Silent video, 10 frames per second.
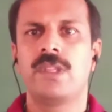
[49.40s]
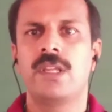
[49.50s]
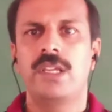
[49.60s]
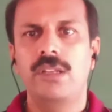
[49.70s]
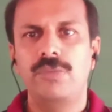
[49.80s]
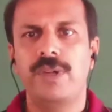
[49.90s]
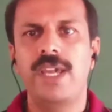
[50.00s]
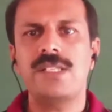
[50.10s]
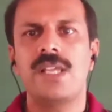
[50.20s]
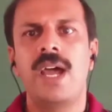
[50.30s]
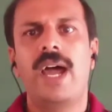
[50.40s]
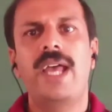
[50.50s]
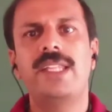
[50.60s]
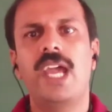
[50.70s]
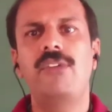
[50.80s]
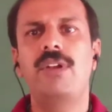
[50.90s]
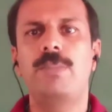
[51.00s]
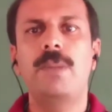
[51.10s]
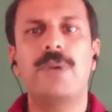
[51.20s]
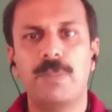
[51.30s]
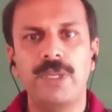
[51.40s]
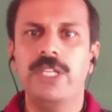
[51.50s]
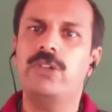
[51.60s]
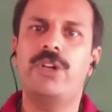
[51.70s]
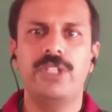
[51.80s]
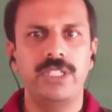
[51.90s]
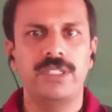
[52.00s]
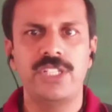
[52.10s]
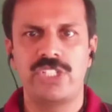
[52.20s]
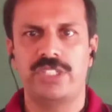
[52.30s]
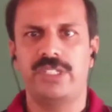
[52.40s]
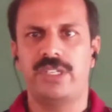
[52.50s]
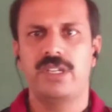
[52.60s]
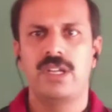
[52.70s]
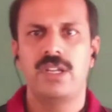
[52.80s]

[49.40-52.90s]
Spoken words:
and they will be perpendicular to each other.